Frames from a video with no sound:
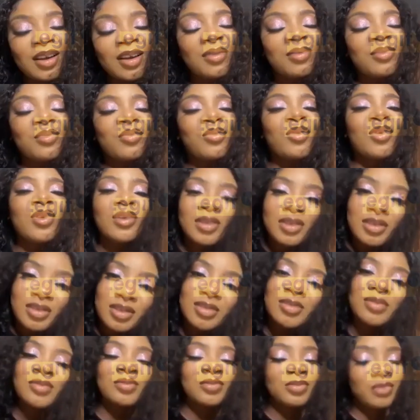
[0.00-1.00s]
I want
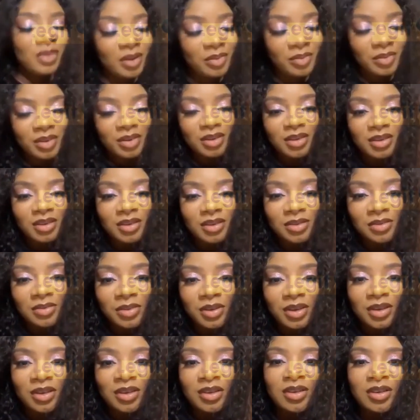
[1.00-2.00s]
my money to
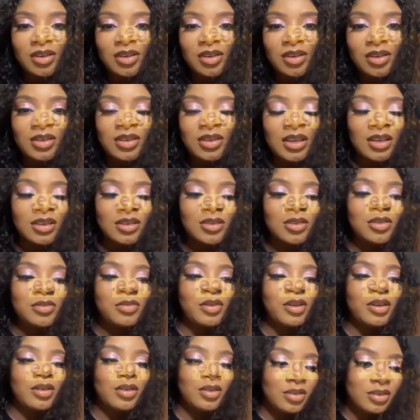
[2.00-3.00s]
win because he has told me a
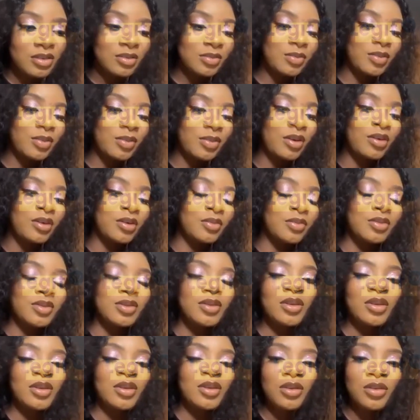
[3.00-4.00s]
lot about
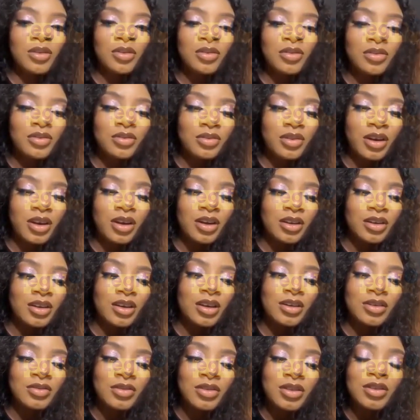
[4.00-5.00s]
himself, right? He has
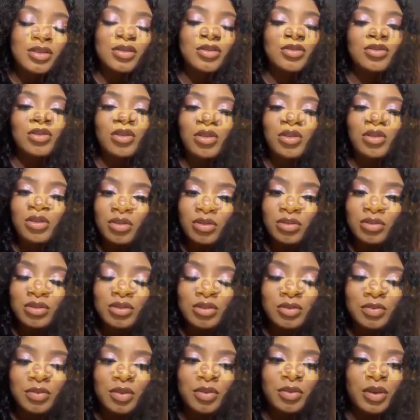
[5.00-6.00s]
really struggled to
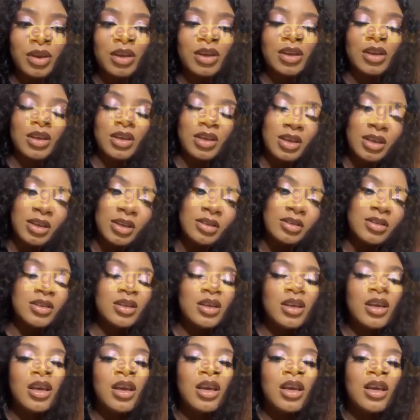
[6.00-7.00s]
be where he is.
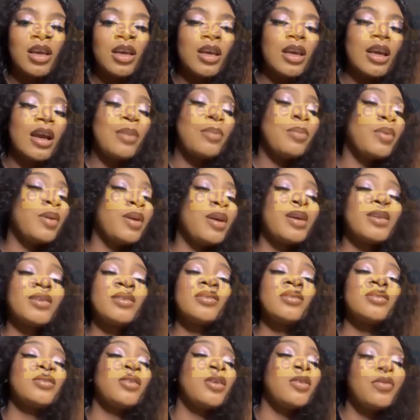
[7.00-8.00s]
He applied
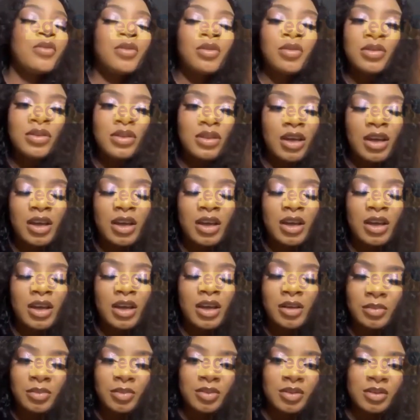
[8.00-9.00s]
several
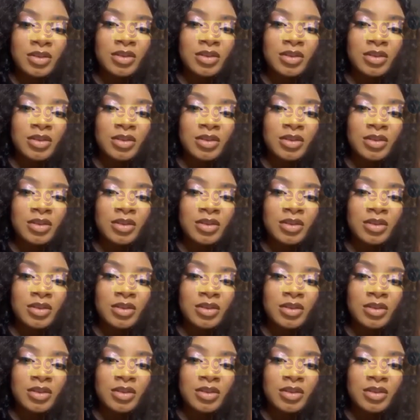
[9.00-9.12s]
times.